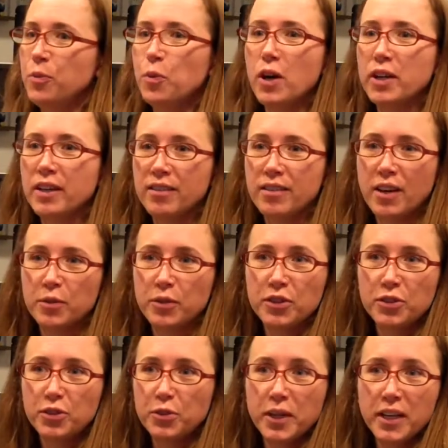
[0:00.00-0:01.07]
walking down a
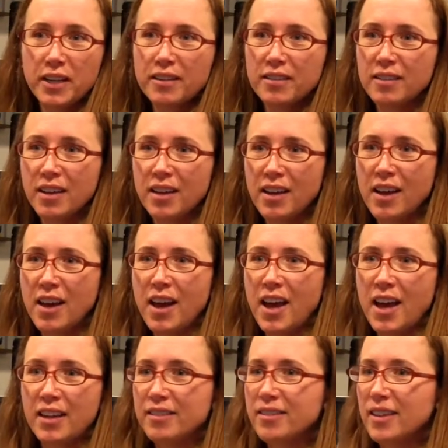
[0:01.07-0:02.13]
street
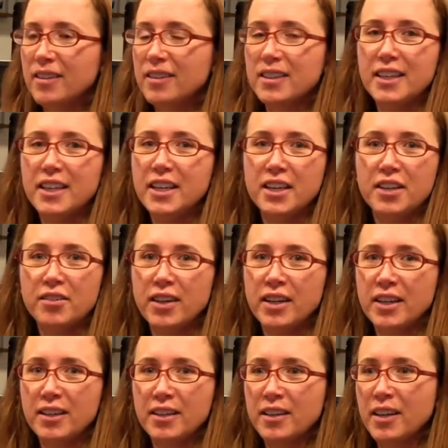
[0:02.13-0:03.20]
and suddenly
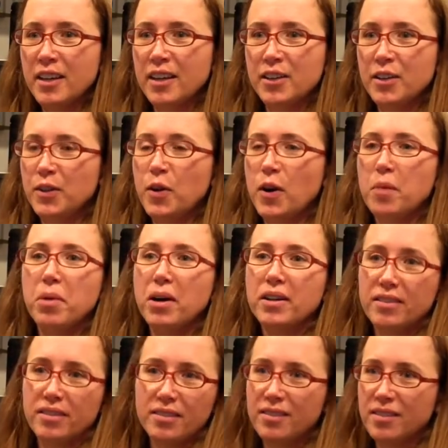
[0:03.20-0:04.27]
hearing, a
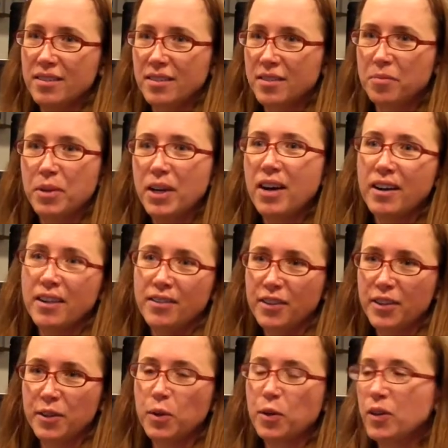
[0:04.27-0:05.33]
bus behind
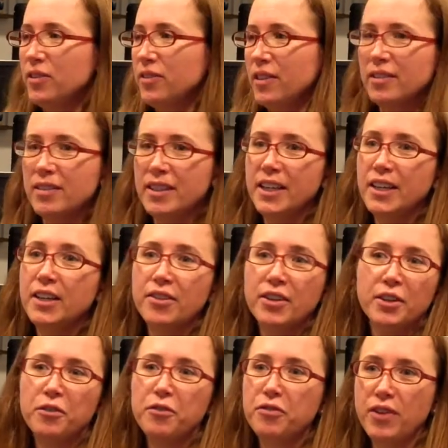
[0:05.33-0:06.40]
you, or suddenly
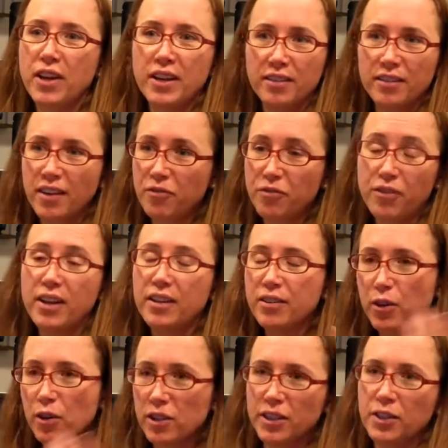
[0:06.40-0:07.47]
hearing your friend
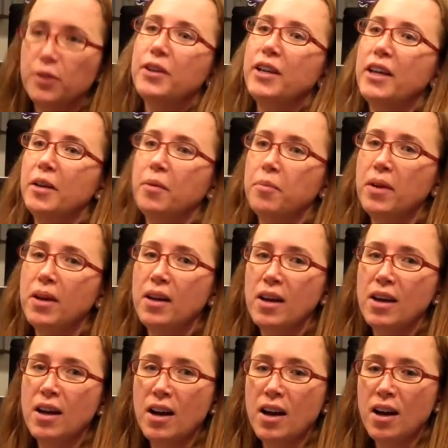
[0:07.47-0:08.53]
calling your name.
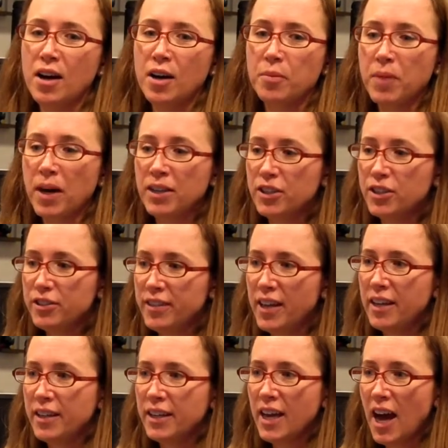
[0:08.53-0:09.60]

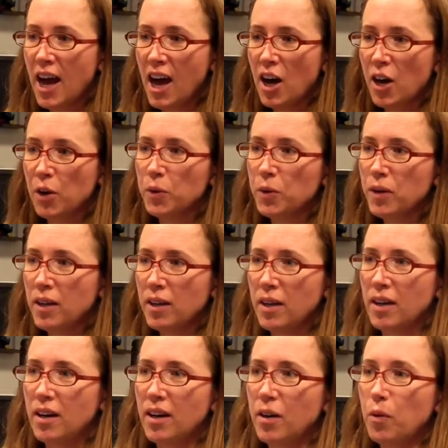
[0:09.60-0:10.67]
Understanding how,
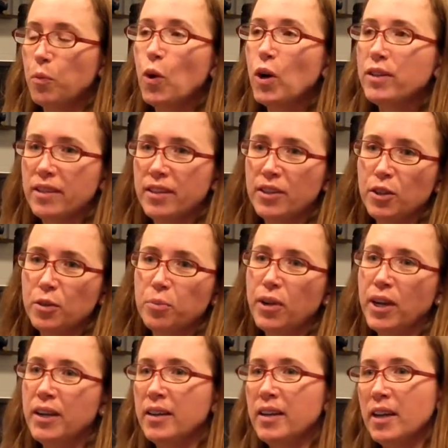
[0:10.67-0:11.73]
what in your
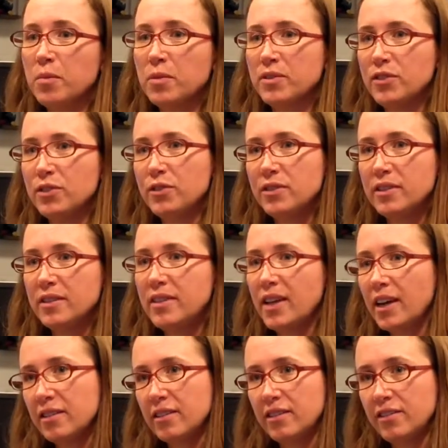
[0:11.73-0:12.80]
brain enables you to
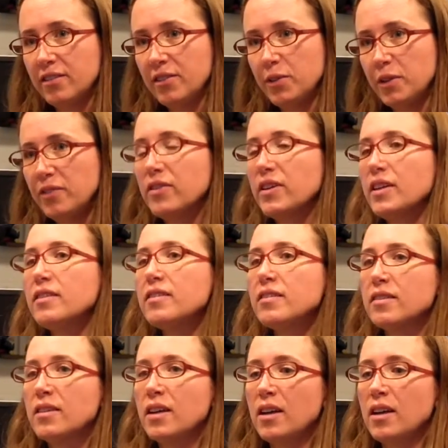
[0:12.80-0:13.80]
detect these new events